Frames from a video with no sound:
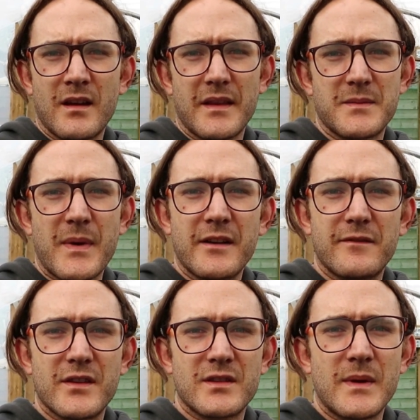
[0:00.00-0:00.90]
yeah, that's about it
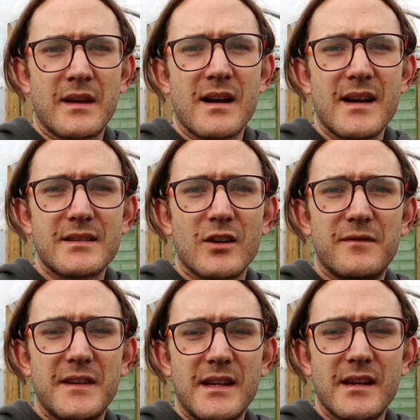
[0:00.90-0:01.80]
for this week, guys.
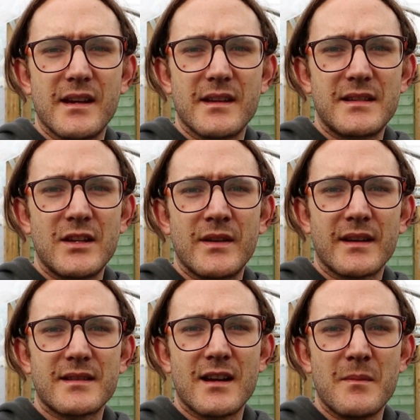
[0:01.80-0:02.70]
Hopefully see you
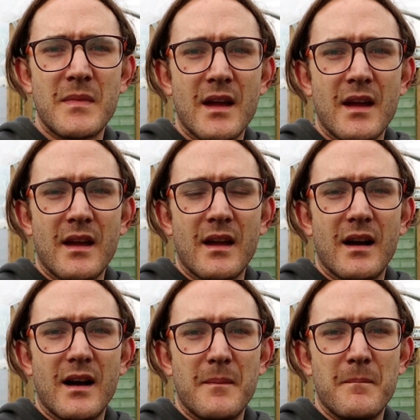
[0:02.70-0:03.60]
next time,
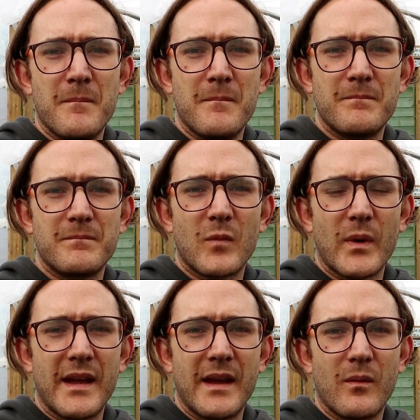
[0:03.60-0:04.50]

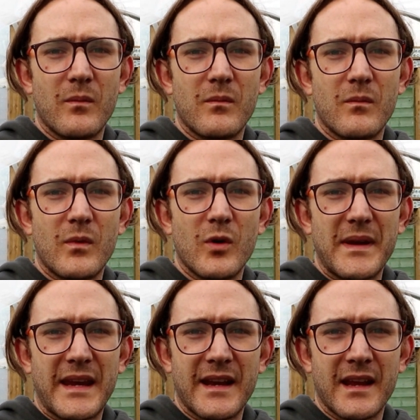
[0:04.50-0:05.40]
where we'll
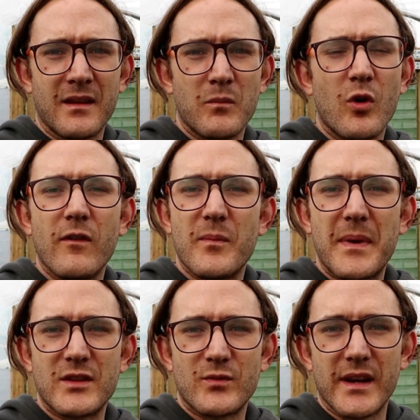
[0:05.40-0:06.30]
be getting more of the
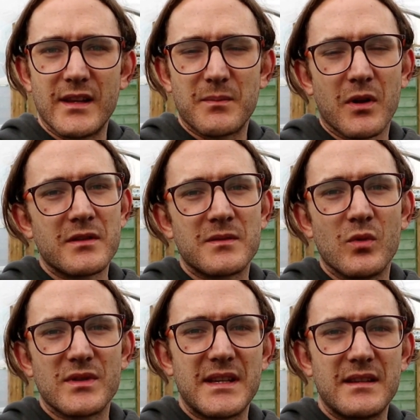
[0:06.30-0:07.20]
beds ready to plant some
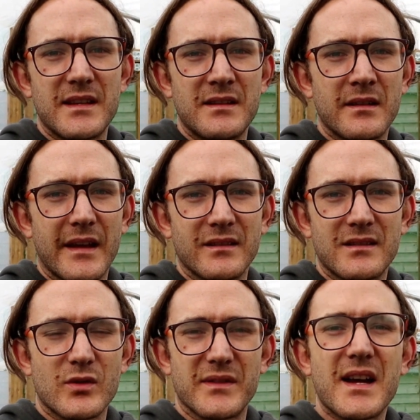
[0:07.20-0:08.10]
more seeds in and
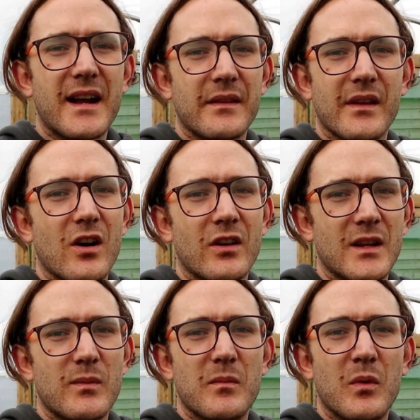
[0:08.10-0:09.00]
sort of tidying the garden
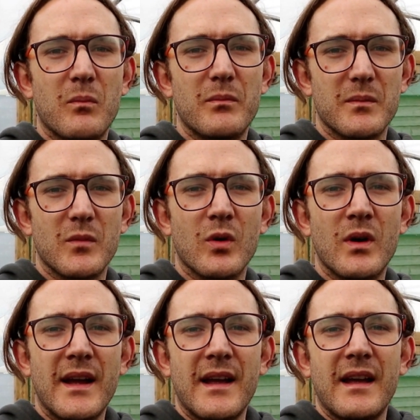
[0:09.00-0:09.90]
up a bit more,
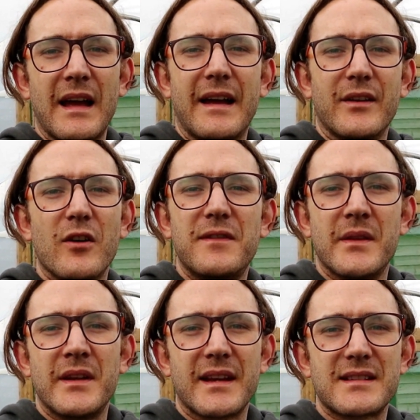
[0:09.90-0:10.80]
and hopefully
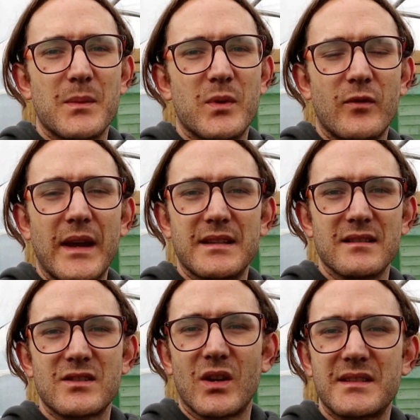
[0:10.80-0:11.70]
in the next couple of weeks
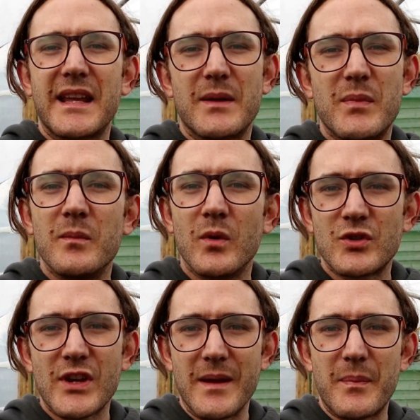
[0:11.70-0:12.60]
it'll start to take a bit more
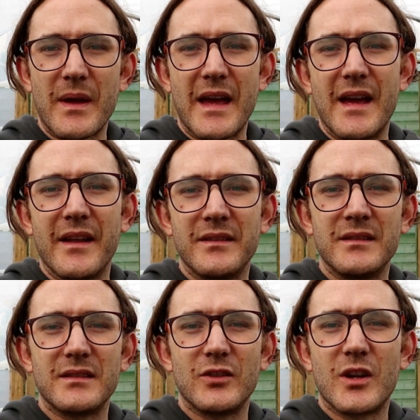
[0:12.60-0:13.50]
shape
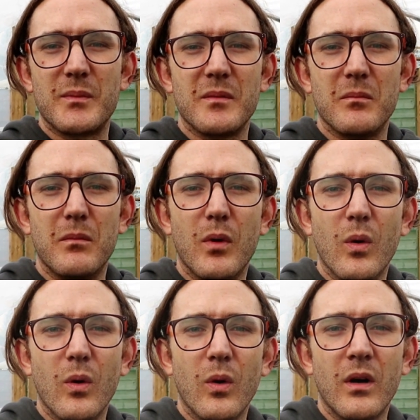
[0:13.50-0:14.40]
and look a bit
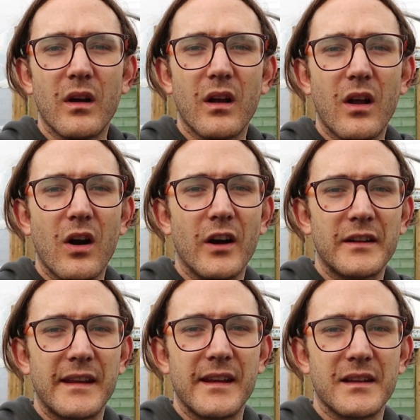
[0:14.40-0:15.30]
more
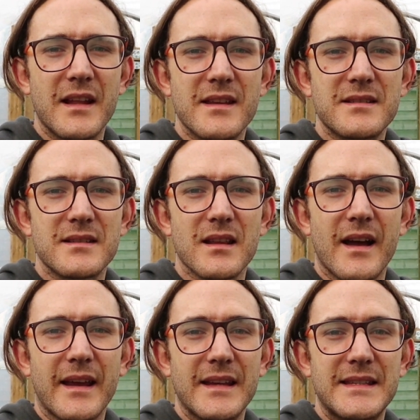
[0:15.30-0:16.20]
gardeny and less
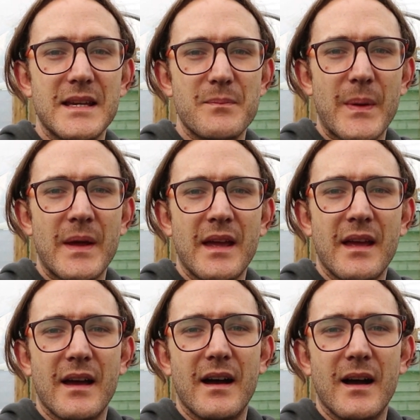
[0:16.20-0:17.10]
like a tip.
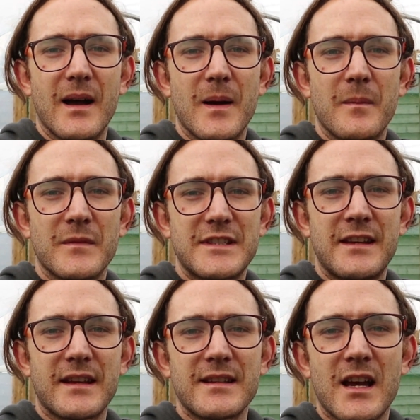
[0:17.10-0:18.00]
See you next